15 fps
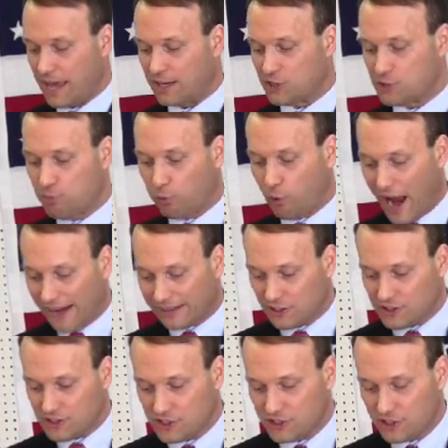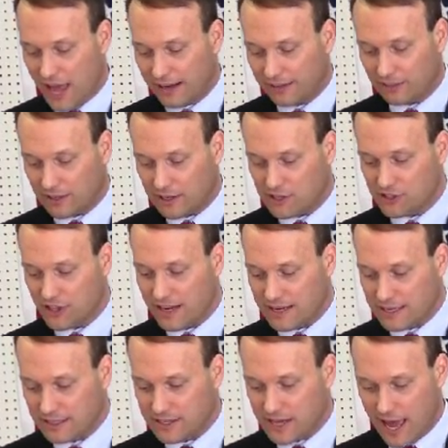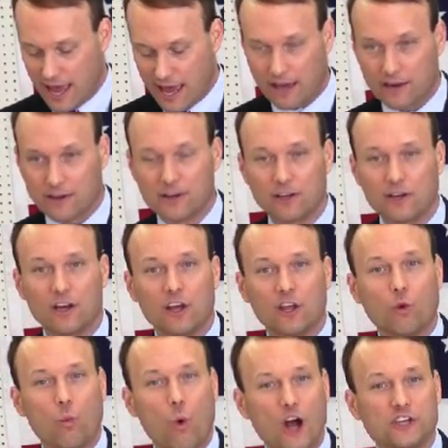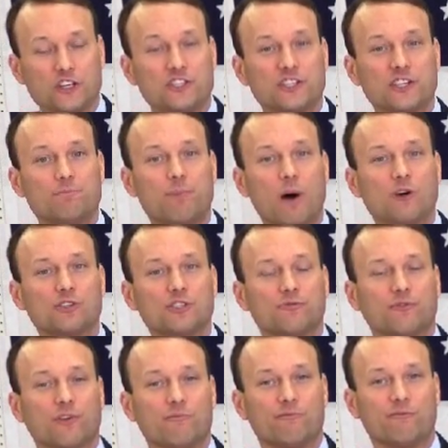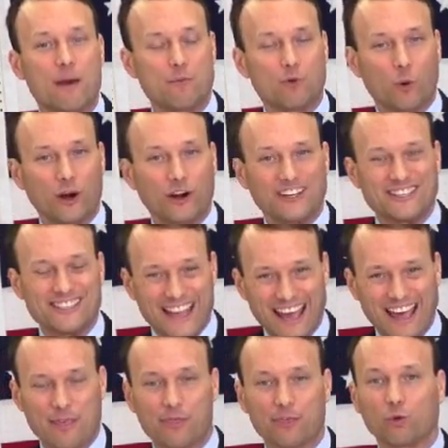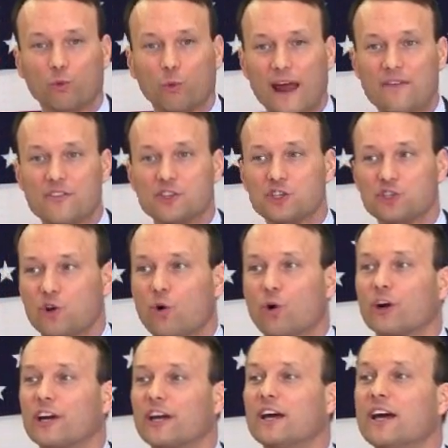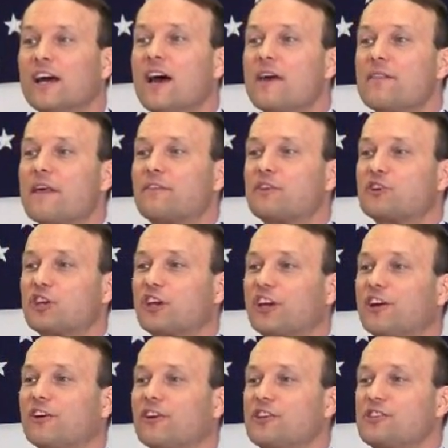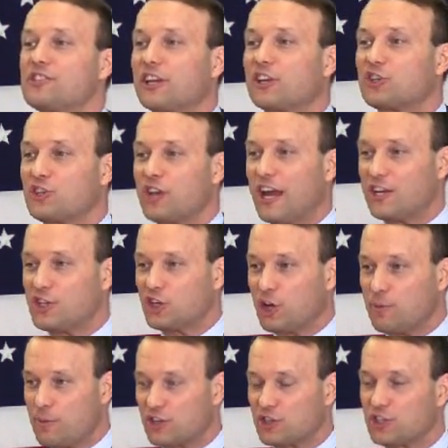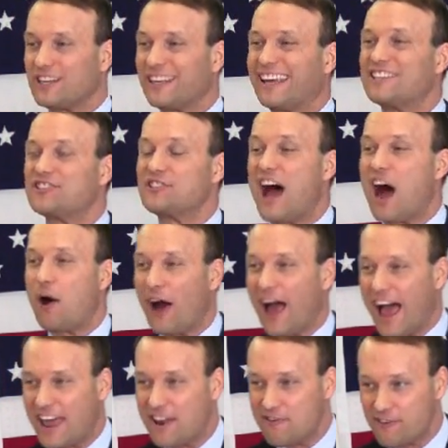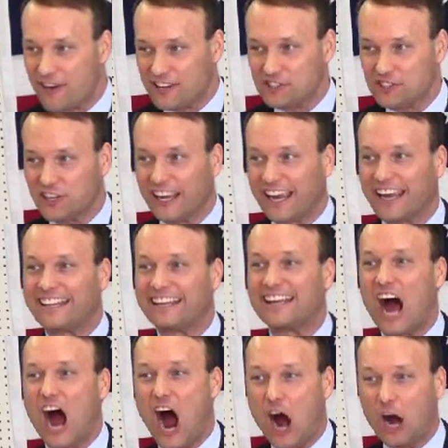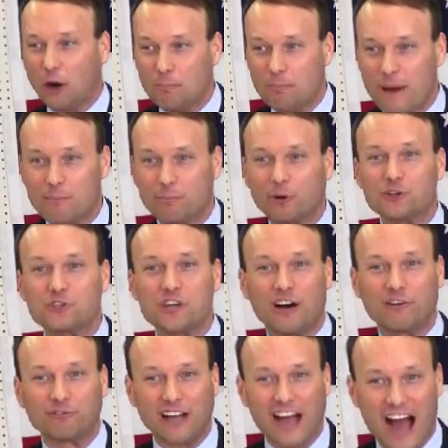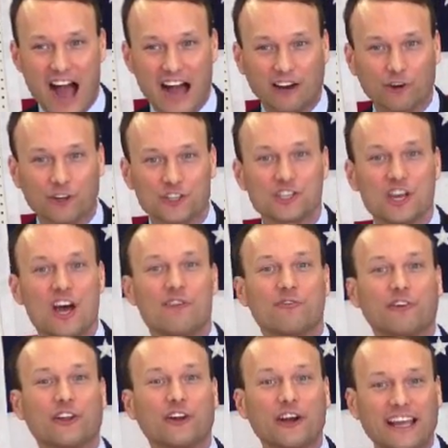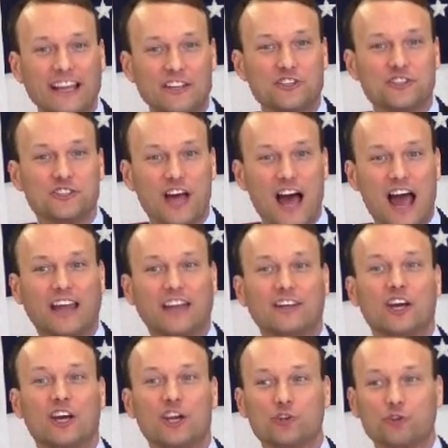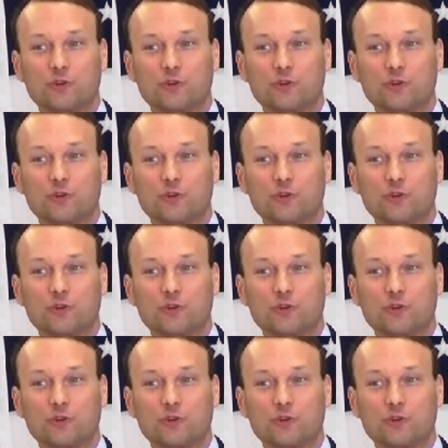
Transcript: And it's practices like these that need to end. The Washington Post from February 10th ran the story that the Securities and Exchange Commission is now investigating our members of Congress for their inside